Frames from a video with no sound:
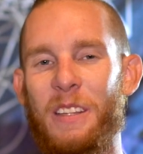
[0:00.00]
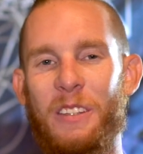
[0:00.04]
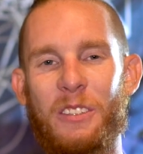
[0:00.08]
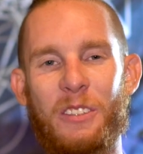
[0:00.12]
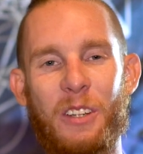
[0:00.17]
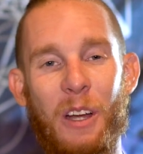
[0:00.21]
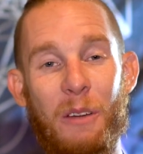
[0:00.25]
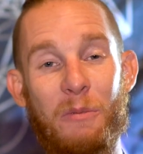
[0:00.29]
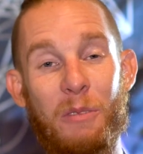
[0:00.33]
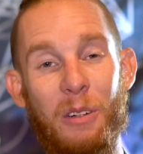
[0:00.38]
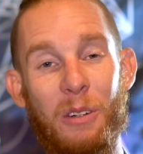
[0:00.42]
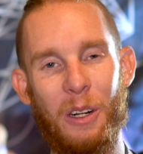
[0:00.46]

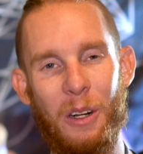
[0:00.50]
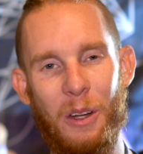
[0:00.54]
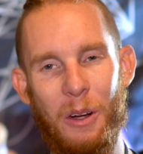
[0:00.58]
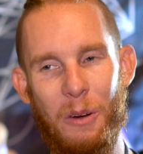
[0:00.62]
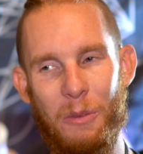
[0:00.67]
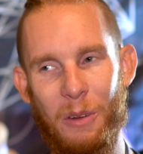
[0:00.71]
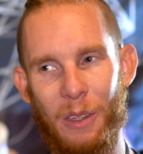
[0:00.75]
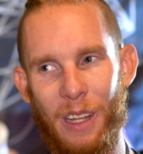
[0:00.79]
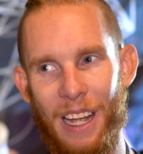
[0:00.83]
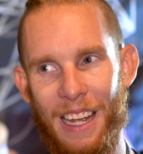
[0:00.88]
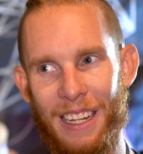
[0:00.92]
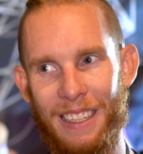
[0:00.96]
So I on
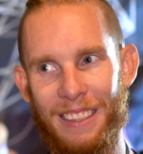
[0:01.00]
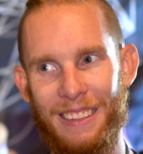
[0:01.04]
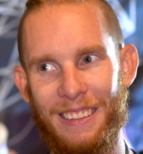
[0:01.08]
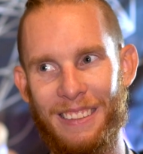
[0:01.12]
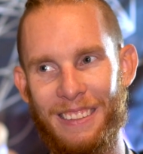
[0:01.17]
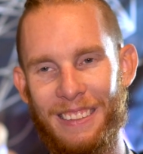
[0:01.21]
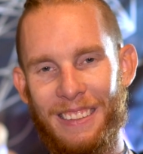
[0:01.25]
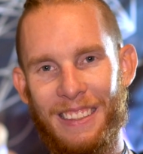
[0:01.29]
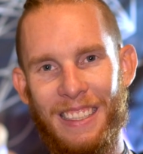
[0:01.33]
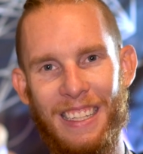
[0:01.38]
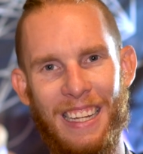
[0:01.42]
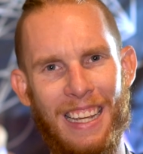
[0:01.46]
Overlight,
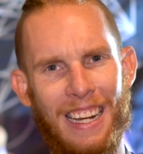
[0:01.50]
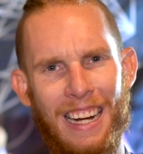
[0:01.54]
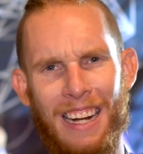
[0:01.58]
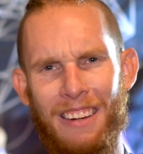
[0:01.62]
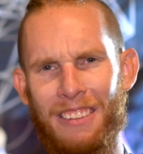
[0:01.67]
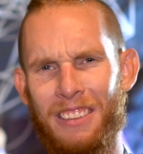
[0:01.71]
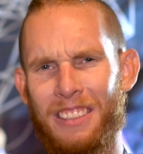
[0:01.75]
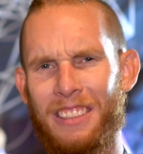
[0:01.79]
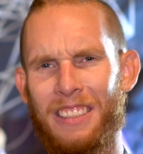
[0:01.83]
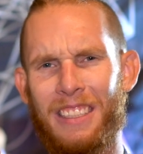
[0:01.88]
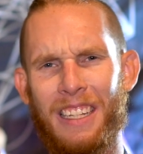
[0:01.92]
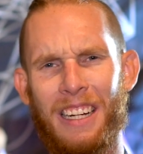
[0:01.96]
and
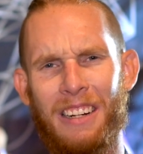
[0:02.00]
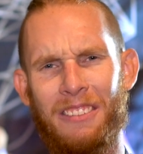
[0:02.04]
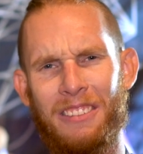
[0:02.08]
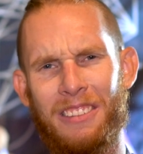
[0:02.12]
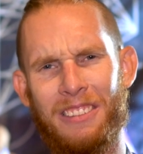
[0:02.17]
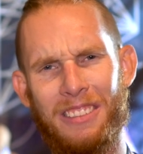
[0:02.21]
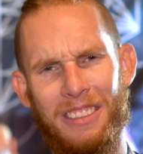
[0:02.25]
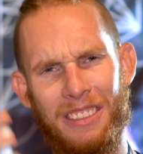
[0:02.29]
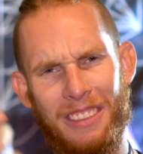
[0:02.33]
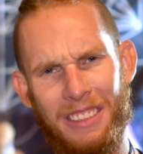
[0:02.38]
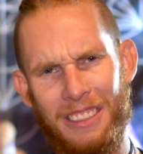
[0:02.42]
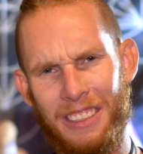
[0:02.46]
I
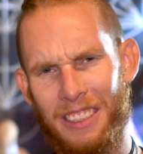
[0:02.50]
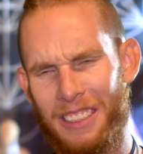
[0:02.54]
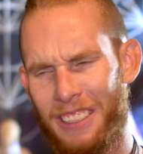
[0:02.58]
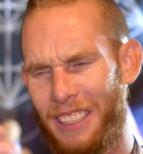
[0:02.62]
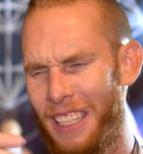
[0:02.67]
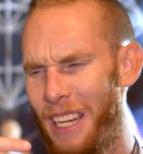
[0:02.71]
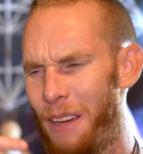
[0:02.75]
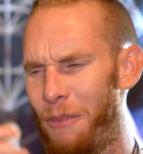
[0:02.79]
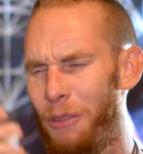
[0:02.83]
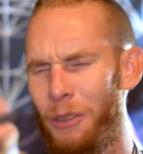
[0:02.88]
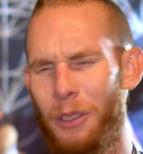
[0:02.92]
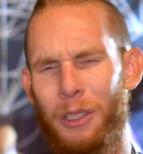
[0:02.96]
was just
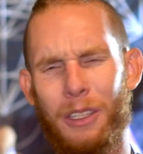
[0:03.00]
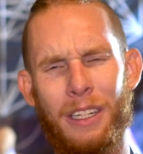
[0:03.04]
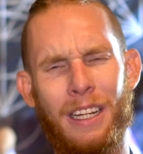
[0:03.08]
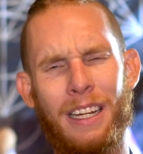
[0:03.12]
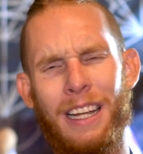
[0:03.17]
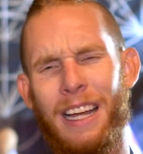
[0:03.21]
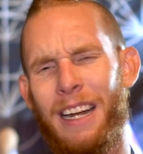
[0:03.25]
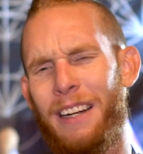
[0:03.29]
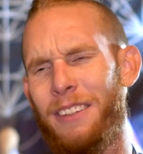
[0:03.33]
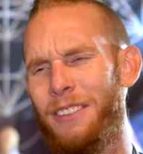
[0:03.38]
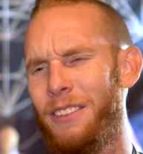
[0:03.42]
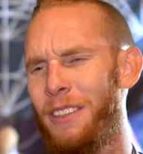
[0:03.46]
kept
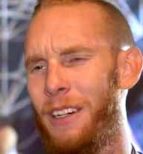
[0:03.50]
looking at it.